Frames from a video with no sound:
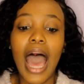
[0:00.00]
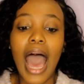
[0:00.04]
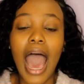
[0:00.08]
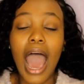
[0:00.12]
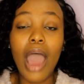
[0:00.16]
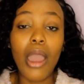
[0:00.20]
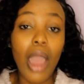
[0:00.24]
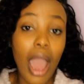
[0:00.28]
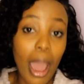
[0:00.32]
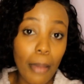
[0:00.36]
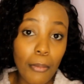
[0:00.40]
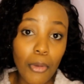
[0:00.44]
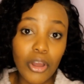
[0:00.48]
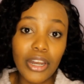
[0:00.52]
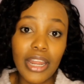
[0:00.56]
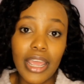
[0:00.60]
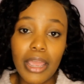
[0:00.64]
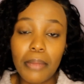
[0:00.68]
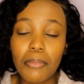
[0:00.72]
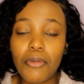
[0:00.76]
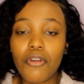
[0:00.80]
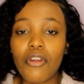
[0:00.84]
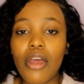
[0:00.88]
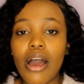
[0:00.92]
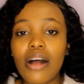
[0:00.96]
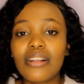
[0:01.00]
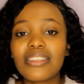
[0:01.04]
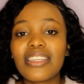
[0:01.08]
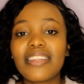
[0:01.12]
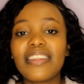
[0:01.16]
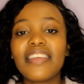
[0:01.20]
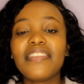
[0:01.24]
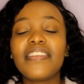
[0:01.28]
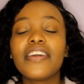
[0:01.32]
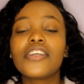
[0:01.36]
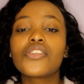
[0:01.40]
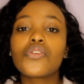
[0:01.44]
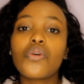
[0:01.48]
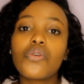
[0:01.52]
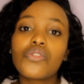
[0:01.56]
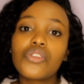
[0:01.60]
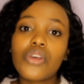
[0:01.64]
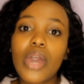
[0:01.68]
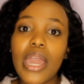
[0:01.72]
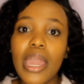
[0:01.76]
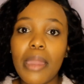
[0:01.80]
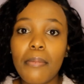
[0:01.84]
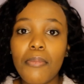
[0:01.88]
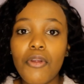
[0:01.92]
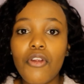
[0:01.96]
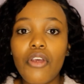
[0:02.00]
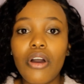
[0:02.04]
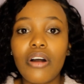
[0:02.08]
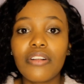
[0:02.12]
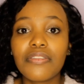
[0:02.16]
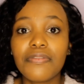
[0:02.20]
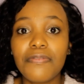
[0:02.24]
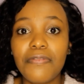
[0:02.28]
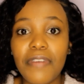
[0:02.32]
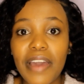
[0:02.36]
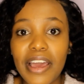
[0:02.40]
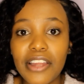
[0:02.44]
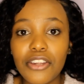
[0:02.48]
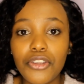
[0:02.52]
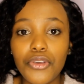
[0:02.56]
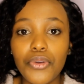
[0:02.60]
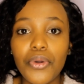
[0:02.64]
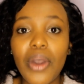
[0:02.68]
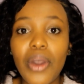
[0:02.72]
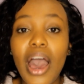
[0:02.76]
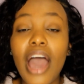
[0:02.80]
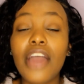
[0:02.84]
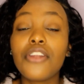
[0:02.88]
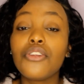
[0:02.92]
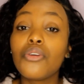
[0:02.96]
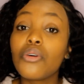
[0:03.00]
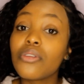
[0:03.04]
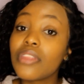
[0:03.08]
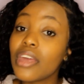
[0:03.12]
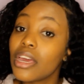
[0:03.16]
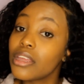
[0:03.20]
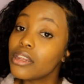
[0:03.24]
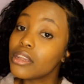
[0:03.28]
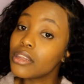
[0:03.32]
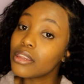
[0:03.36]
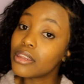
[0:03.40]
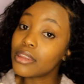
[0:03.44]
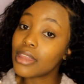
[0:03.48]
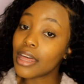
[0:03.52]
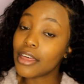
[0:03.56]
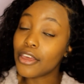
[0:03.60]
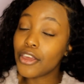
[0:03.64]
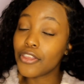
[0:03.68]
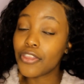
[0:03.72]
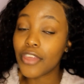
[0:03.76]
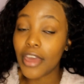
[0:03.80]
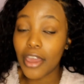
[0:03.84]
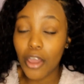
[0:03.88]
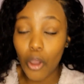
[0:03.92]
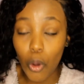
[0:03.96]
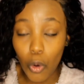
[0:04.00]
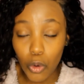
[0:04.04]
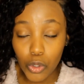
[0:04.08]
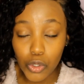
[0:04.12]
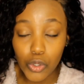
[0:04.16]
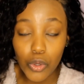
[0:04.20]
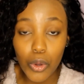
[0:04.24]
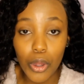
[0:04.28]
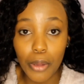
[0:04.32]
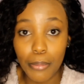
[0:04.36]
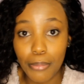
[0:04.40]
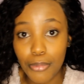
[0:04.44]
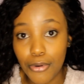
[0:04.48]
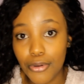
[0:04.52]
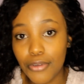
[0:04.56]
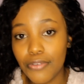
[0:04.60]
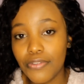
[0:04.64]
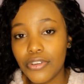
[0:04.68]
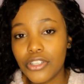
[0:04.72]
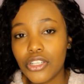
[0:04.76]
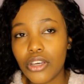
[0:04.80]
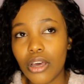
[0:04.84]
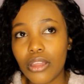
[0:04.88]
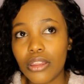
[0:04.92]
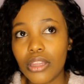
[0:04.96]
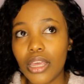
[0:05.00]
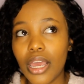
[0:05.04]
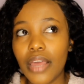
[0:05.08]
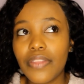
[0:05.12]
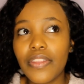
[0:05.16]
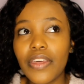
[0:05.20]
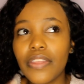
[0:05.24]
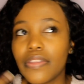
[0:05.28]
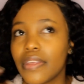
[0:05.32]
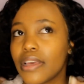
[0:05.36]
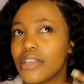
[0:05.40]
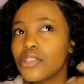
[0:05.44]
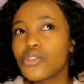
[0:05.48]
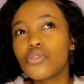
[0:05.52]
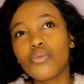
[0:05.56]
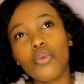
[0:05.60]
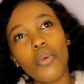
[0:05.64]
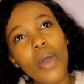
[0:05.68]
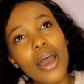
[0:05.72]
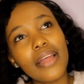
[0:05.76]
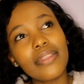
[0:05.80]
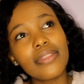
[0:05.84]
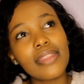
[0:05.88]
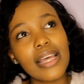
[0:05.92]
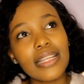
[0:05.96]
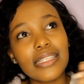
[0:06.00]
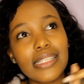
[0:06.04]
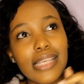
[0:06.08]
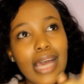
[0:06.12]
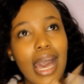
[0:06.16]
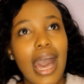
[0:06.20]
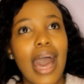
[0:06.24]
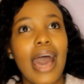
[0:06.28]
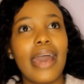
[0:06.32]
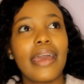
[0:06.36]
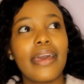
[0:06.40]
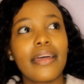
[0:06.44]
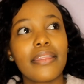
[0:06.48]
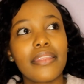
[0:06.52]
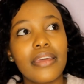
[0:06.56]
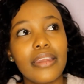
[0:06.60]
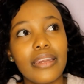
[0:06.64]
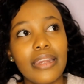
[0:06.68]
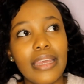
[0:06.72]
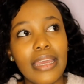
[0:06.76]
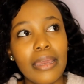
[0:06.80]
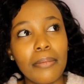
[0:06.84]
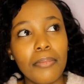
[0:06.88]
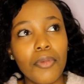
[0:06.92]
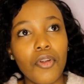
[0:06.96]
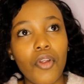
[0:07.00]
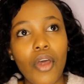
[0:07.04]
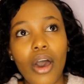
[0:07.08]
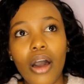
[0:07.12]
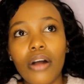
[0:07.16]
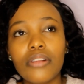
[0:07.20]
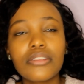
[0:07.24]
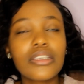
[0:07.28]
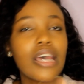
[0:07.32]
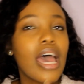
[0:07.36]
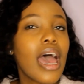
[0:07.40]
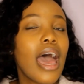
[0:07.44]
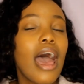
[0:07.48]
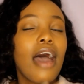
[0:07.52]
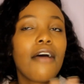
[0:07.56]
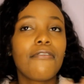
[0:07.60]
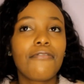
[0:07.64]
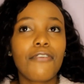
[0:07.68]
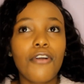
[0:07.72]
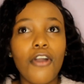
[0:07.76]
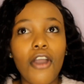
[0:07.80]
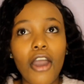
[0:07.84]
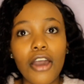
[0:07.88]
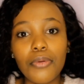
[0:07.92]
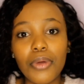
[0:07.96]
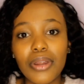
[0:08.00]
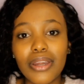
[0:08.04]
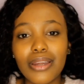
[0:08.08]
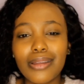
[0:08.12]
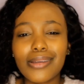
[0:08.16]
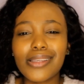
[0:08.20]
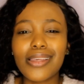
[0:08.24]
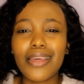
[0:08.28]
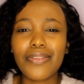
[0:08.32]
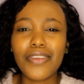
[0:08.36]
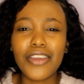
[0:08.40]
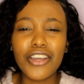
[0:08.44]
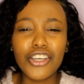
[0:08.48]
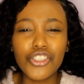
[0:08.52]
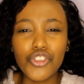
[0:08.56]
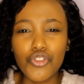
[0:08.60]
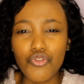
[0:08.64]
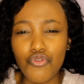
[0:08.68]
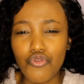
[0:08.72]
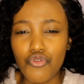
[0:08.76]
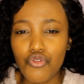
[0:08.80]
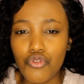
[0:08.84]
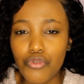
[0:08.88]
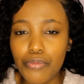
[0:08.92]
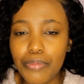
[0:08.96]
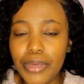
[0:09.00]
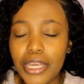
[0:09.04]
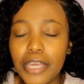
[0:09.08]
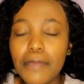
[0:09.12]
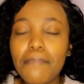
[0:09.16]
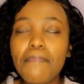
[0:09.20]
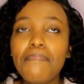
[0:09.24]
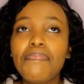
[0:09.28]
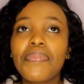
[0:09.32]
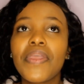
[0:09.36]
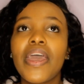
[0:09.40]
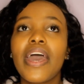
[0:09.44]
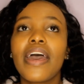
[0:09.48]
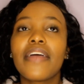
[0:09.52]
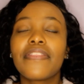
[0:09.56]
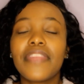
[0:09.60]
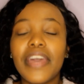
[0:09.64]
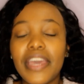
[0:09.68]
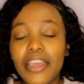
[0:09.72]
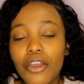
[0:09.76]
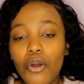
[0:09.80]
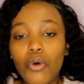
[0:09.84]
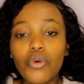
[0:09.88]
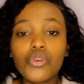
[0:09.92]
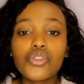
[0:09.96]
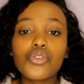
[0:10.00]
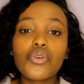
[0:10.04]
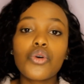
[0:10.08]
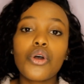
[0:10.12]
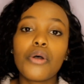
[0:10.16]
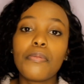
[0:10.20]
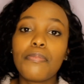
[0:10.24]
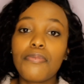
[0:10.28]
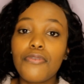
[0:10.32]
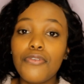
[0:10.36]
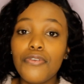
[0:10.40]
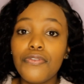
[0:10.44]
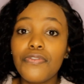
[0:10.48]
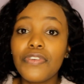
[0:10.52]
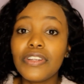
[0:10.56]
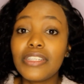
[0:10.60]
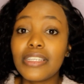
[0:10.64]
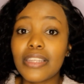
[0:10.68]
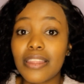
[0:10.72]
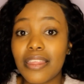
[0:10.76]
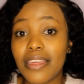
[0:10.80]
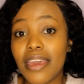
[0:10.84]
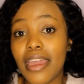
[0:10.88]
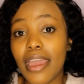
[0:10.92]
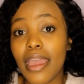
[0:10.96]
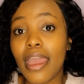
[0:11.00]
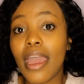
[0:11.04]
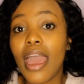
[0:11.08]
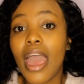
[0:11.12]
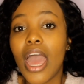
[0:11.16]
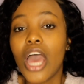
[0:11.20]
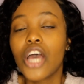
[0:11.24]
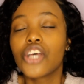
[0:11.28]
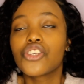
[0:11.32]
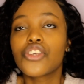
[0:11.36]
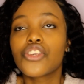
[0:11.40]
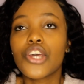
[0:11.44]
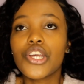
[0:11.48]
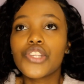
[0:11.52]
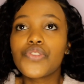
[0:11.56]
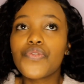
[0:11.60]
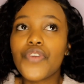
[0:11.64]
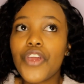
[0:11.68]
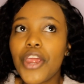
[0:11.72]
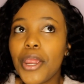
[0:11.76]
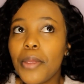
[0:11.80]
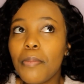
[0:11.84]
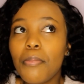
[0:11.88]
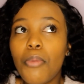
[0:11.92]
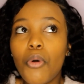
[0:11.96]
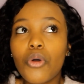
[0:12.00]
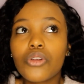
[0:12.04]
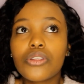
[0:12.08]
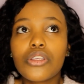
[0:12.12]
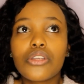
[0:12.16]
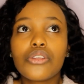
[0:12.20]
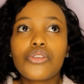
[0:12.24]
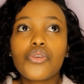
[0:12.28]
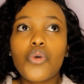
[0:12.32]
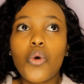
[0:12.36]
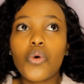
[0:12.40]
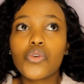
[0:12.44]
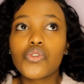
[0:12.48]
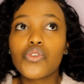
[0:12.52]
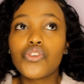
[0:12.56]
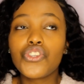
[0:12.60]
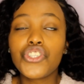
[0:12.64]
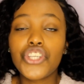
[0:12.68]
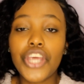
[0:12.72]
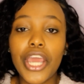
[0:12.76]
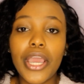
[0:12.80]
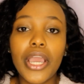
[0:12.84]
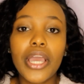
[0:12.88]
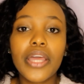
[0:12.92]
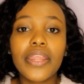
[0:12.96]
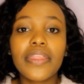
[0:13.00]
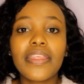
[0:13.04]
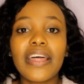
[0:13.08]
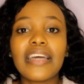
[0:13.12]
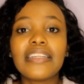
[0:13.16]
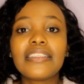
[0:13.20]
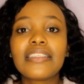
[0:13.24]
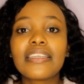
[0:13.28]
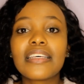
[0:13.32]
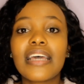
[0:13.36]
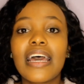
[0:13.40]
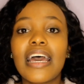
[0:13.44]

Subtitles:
I'm on Emerald, and then there's also Emerald Value. I know that they also approve it on there. And then there's one that's higher than Emerald. Forgot what it is. I think it's Ruby. They also approve it there. So it's very important to also check that